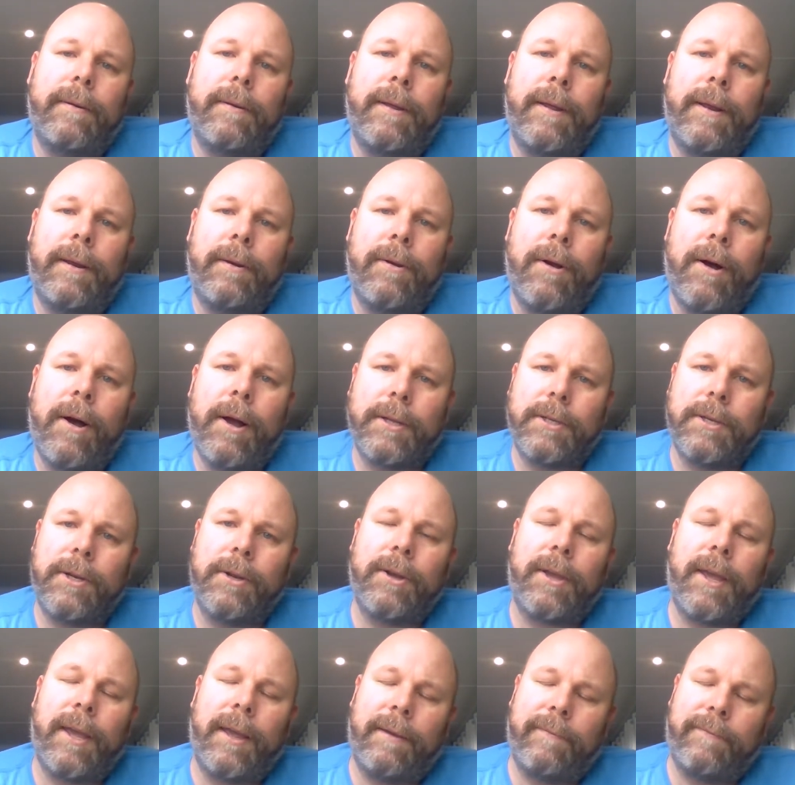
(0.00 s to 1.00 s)
God's
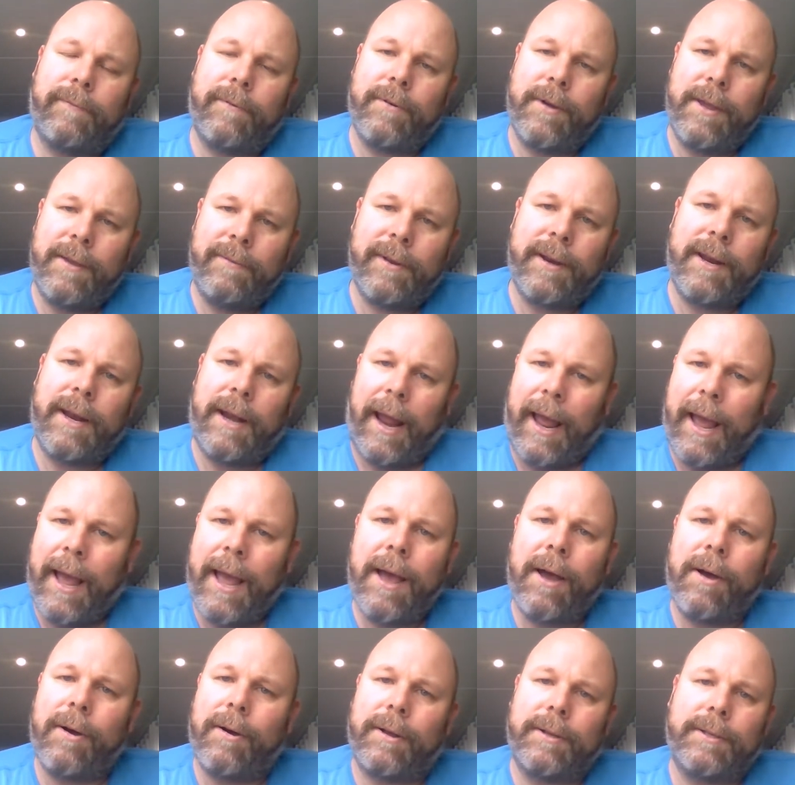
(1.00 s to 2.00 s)
looking for, even in
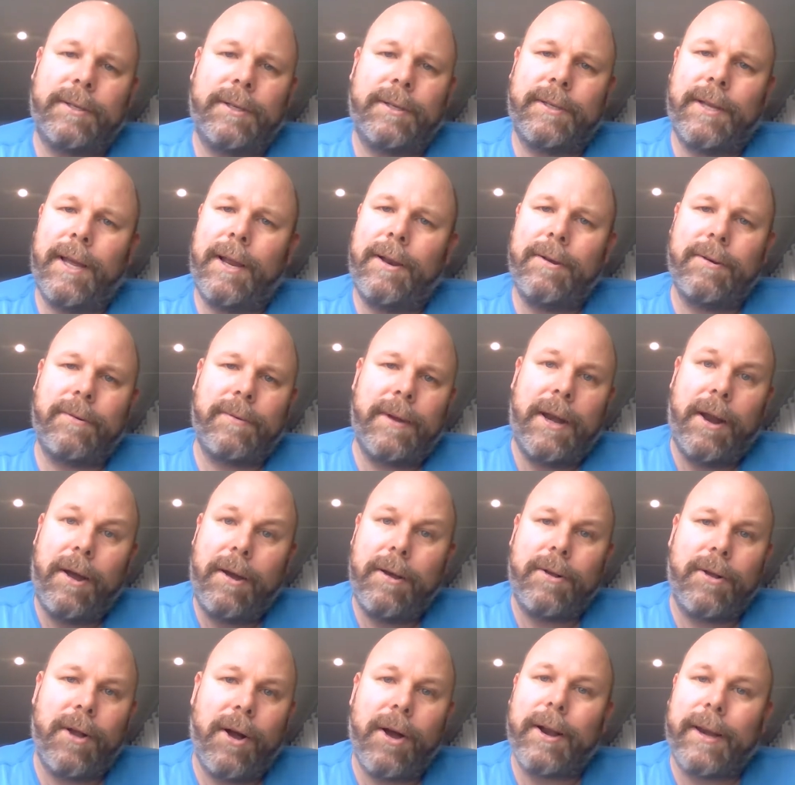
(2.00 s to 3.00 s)
our hearts, to say, look, we know
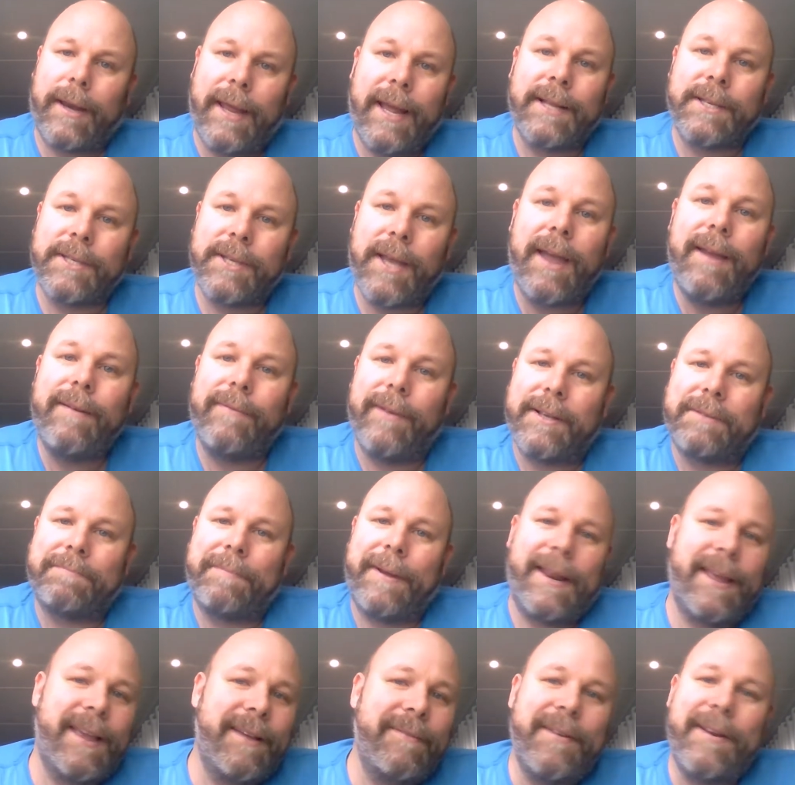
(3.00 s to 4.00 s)
God can save us,
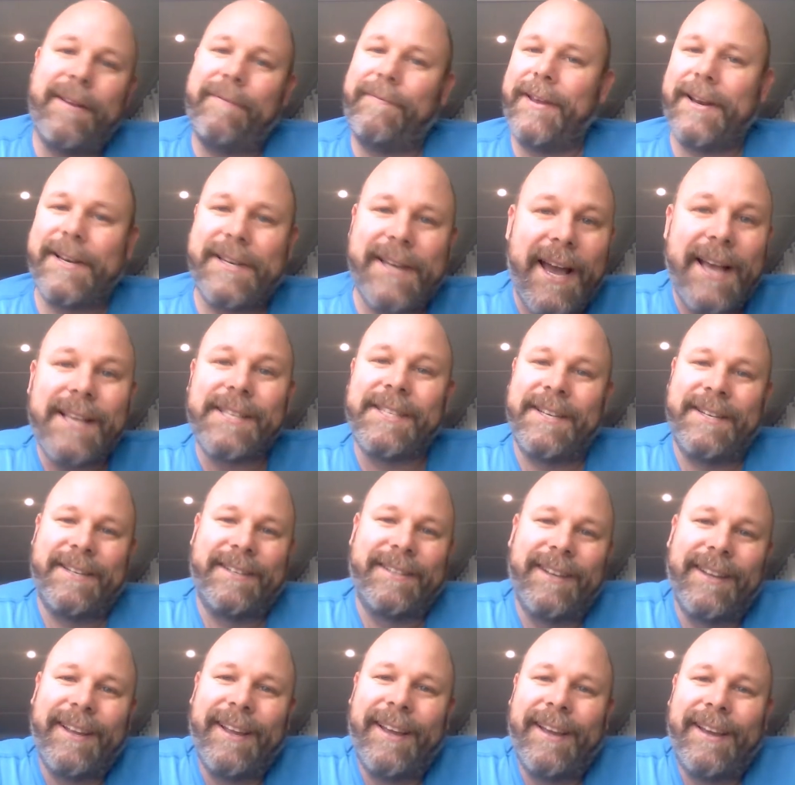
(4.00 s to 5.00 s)
but even if he
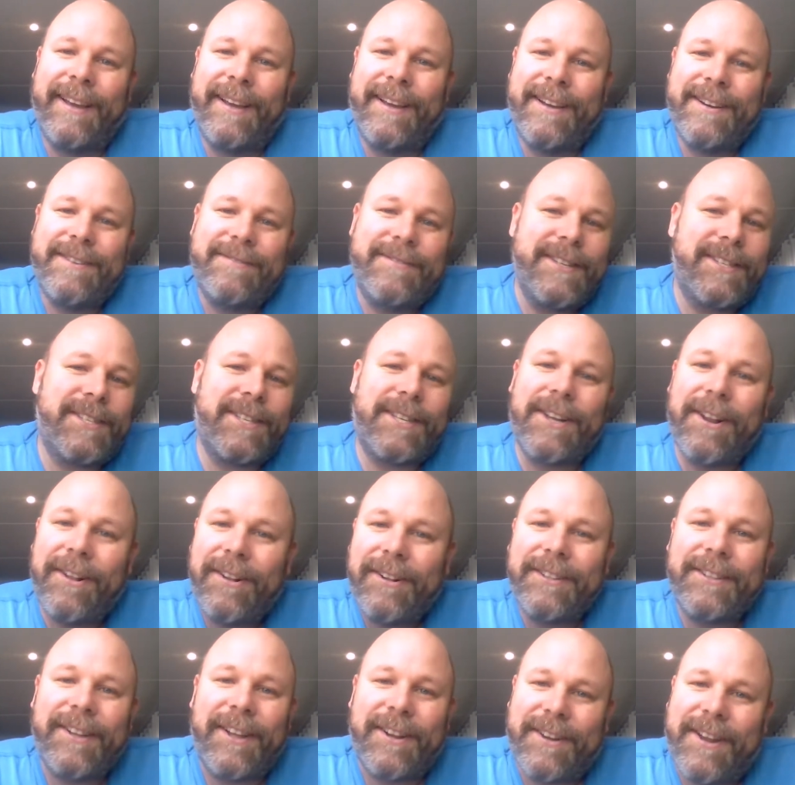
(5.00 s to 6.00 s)
doesn't, we're
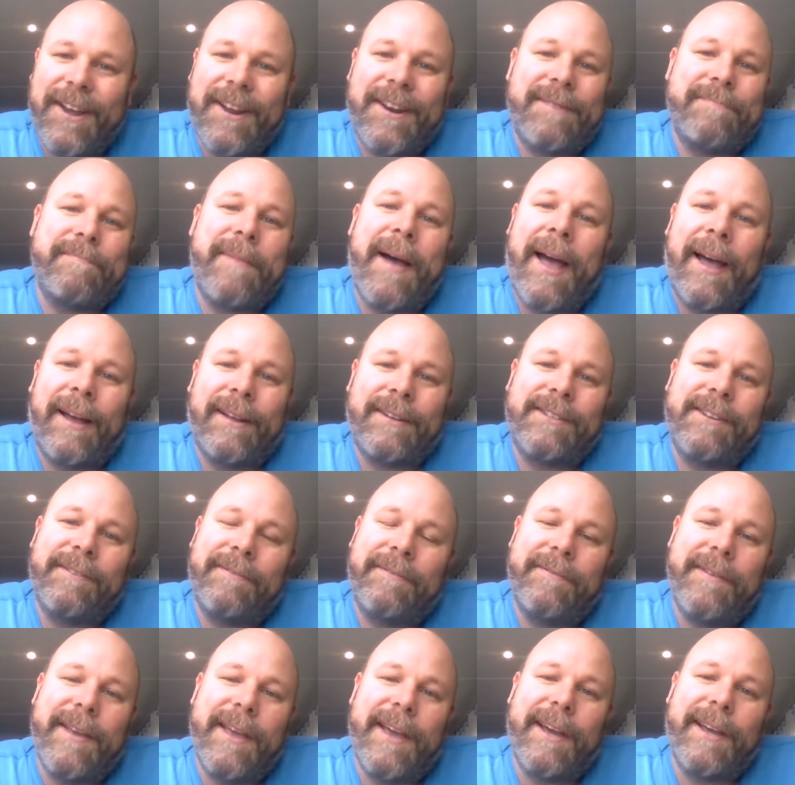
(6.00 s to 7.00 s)
still not going to bow to
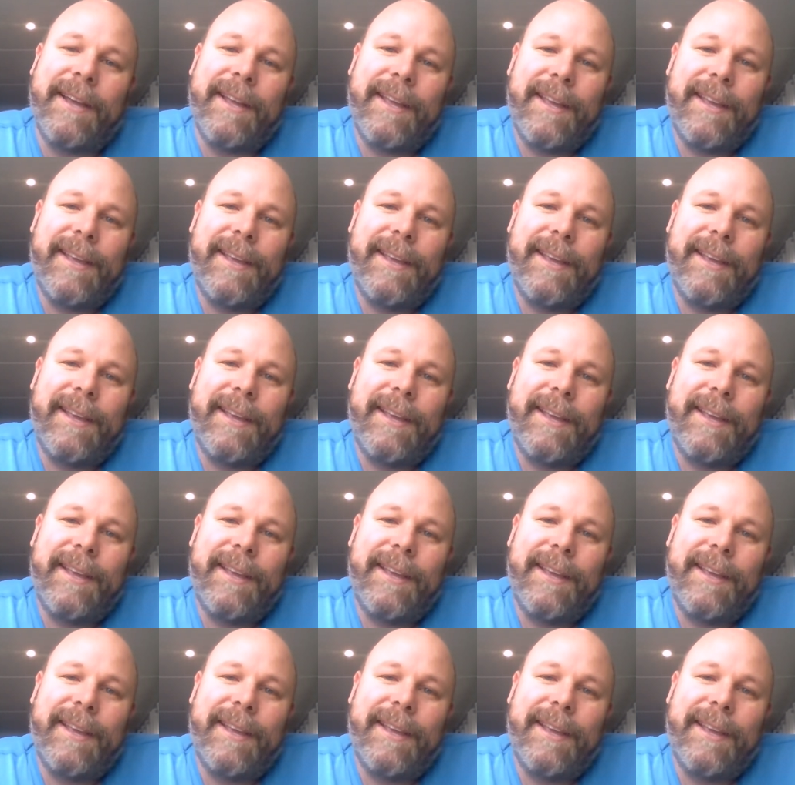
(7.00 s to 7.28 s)
fear,